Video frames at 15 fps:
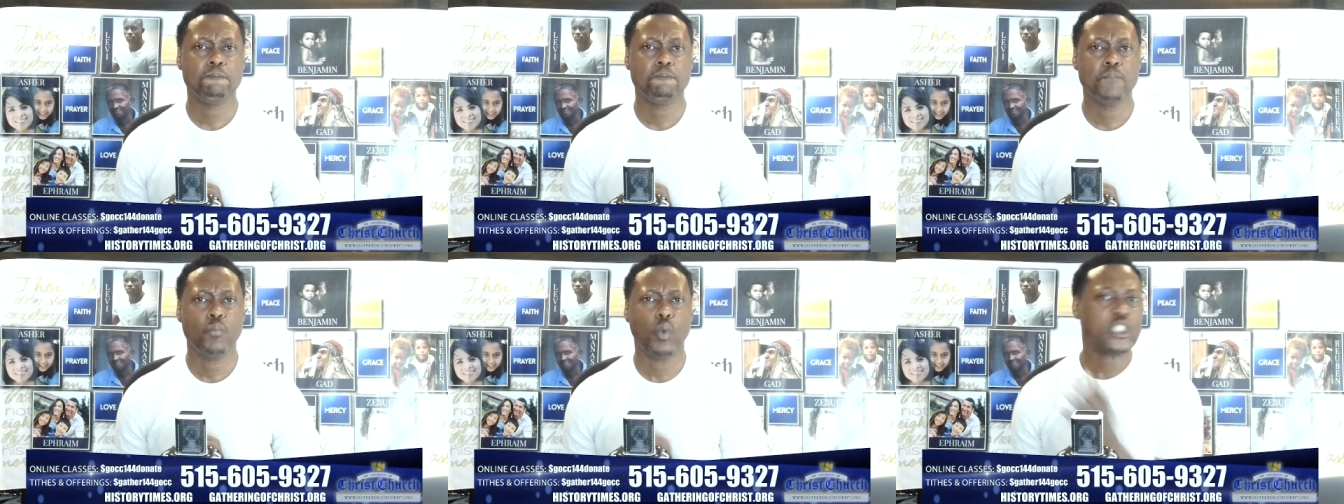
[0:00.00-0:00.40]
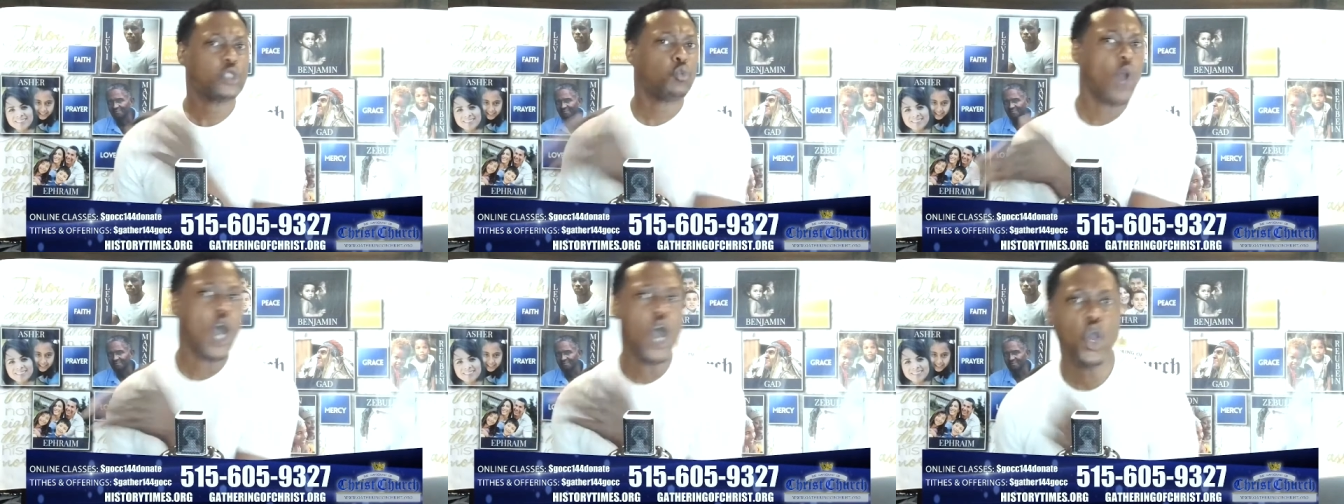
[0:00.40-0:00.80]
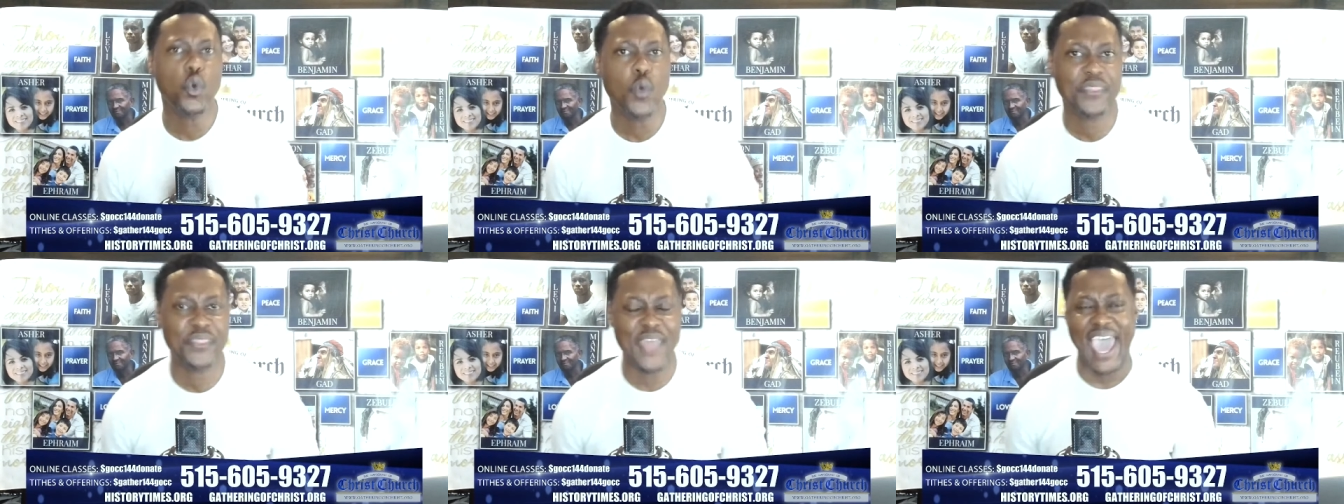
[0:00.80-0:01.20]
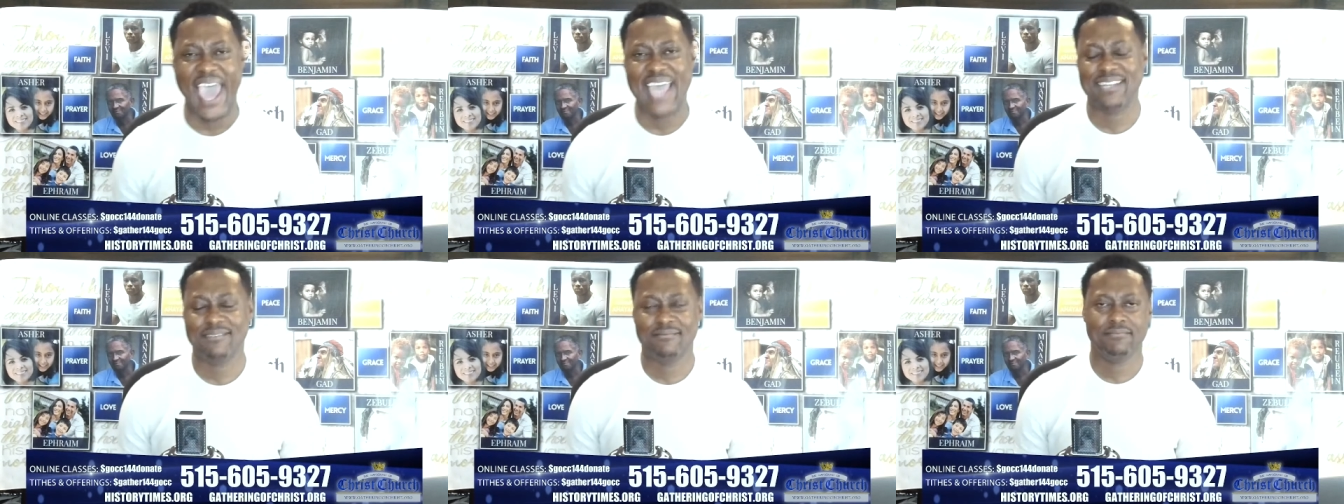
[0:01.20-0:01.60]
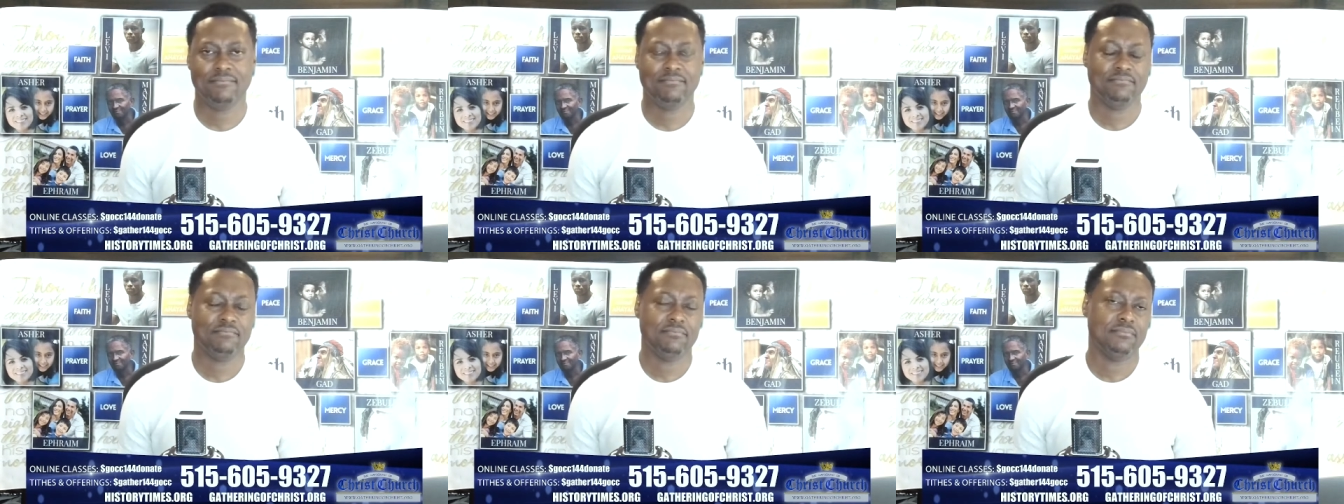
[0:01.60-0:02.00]
What's wrong with that?
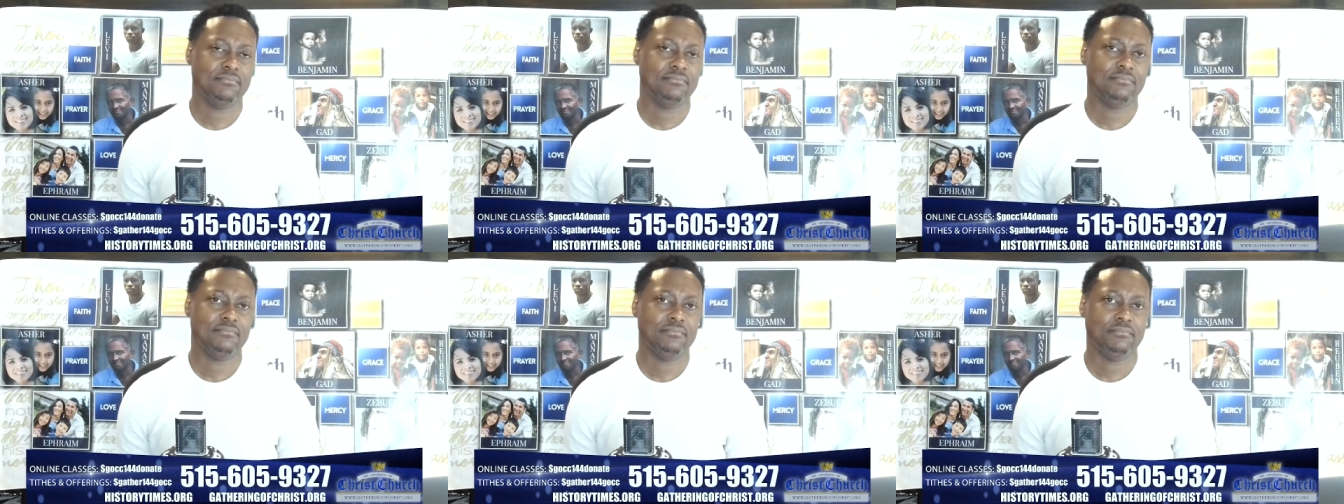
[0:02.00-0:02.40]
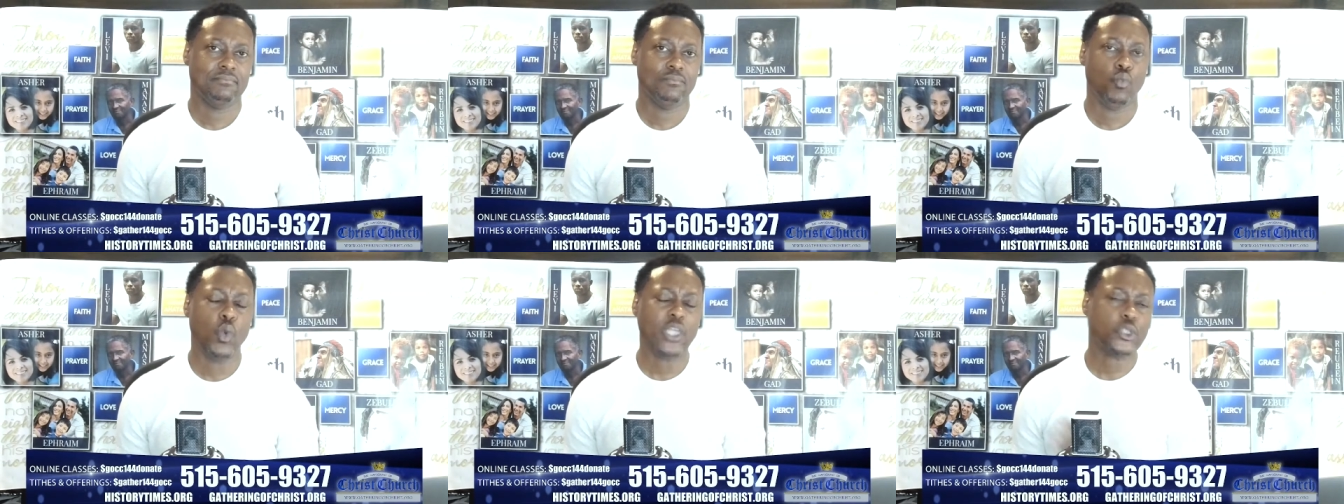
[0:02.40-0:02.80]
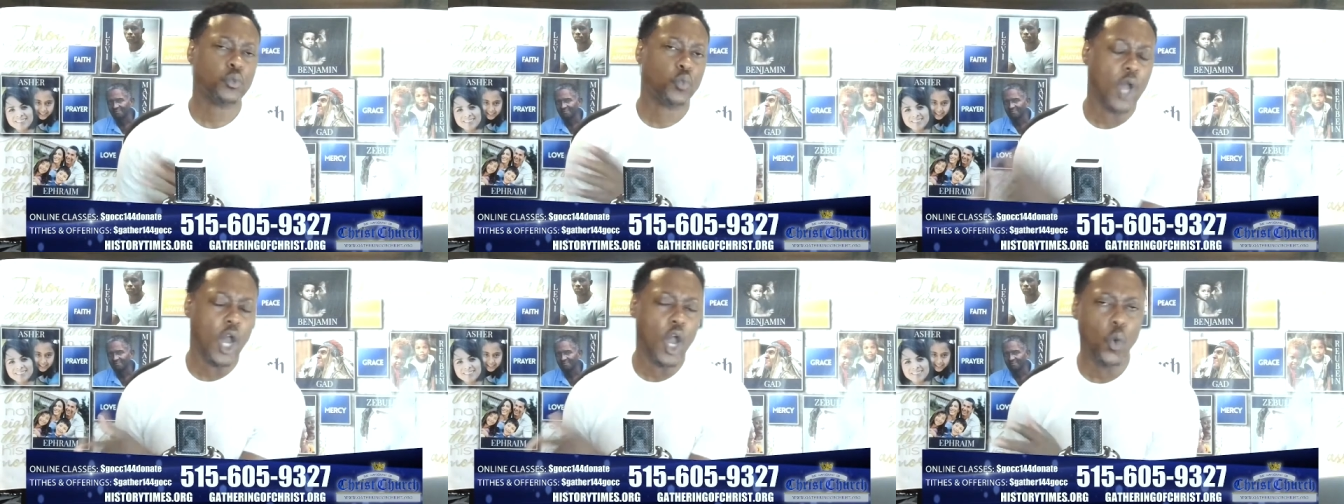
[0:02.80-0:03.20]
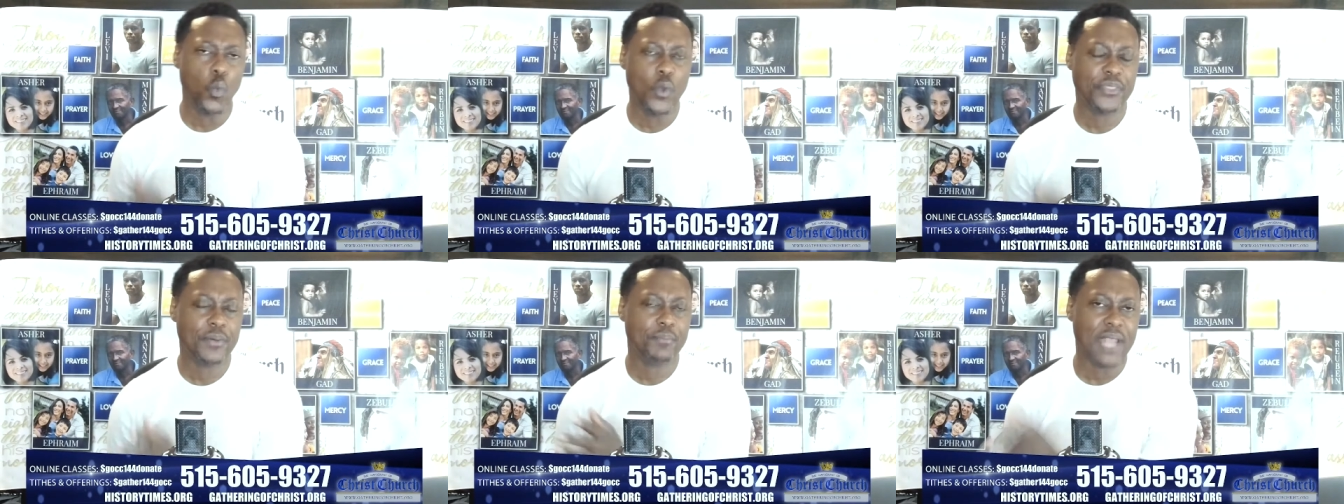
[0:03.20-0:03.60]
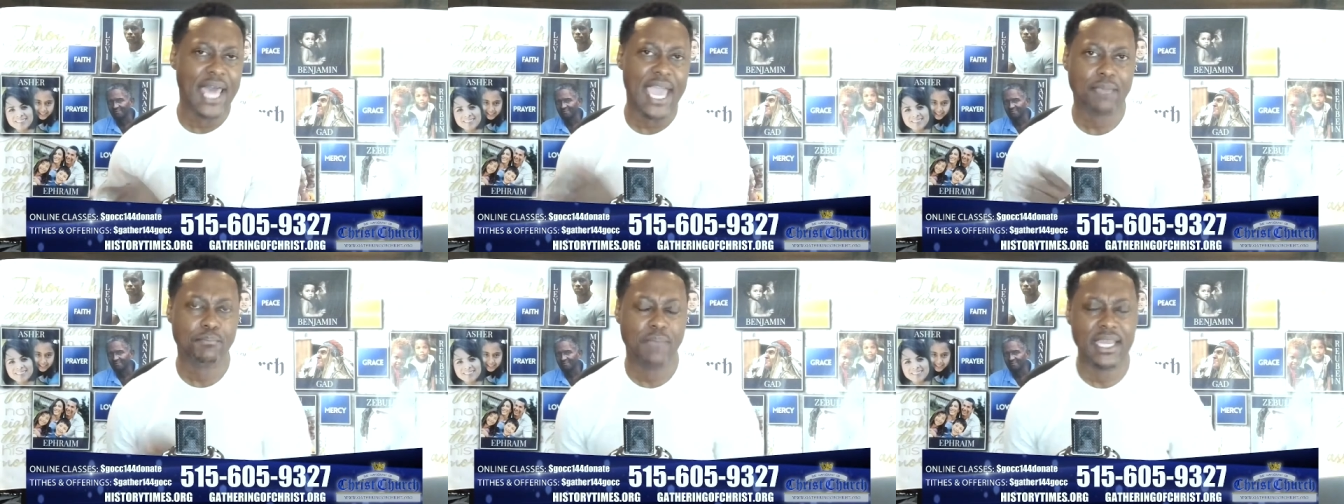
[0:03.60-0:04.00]
What's wrong with the
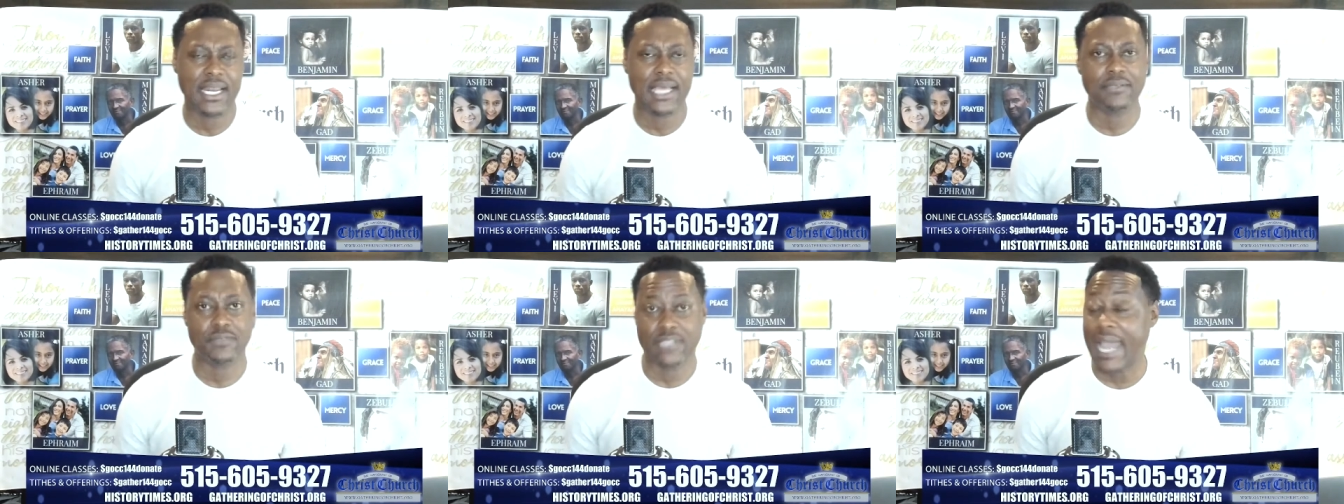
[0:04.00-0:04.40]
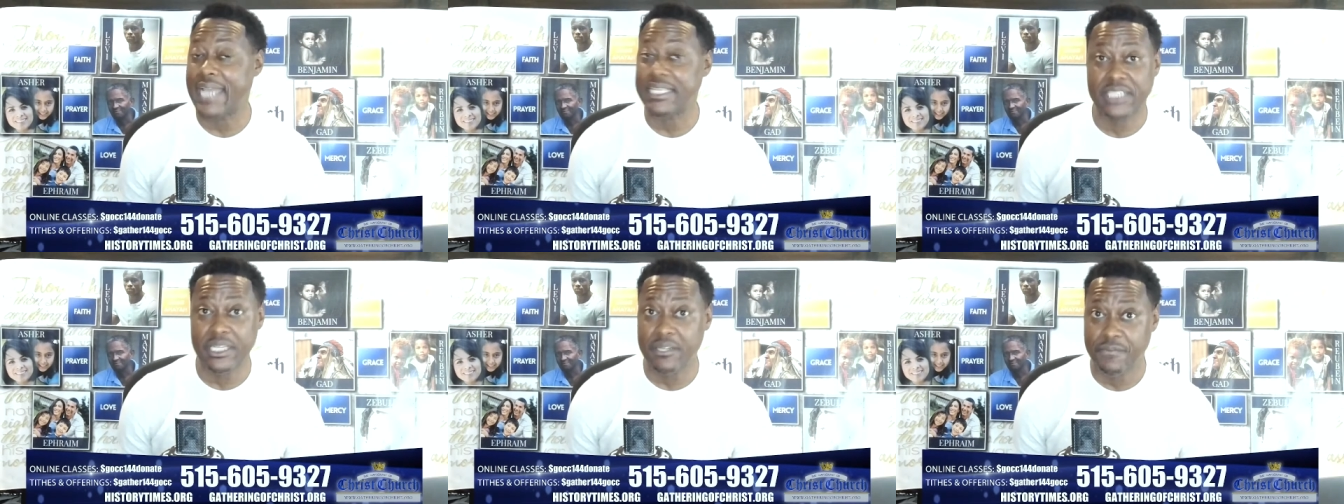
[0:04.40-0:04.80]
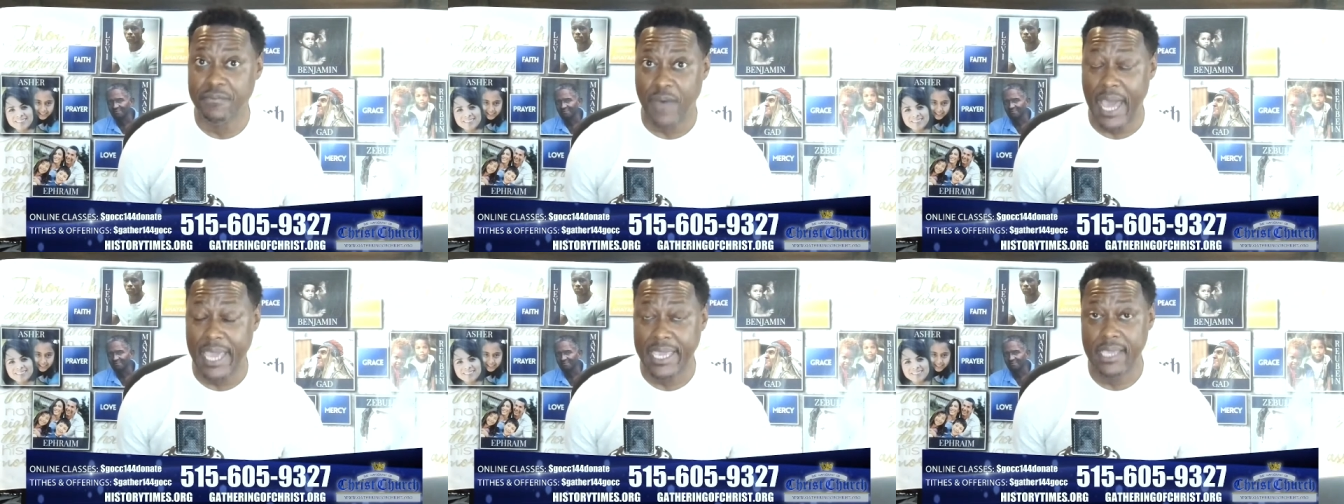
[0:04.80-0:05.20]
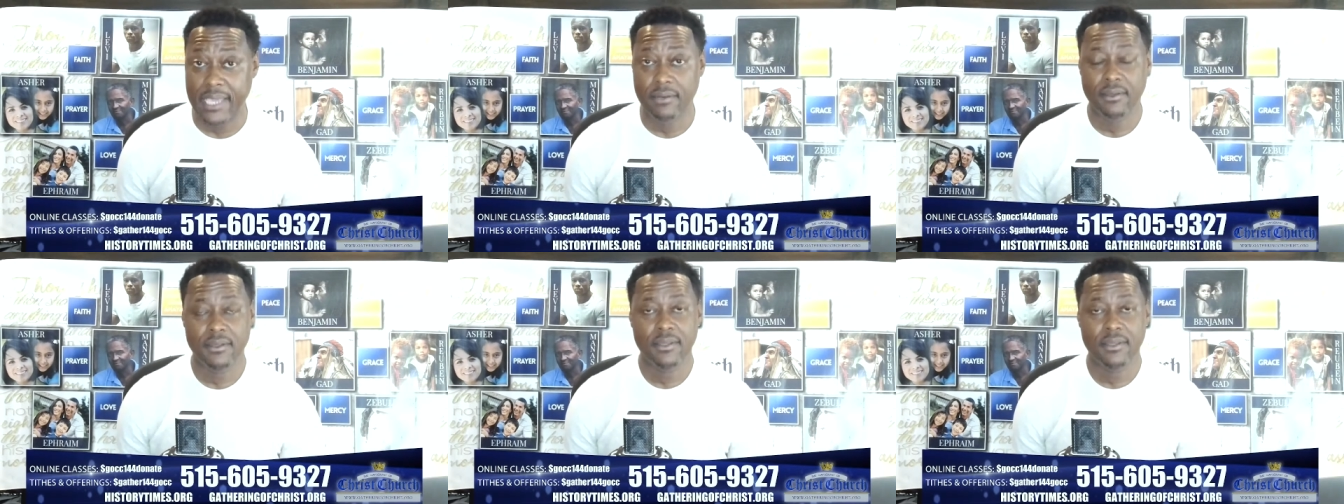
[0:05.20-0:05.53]
black man identifying,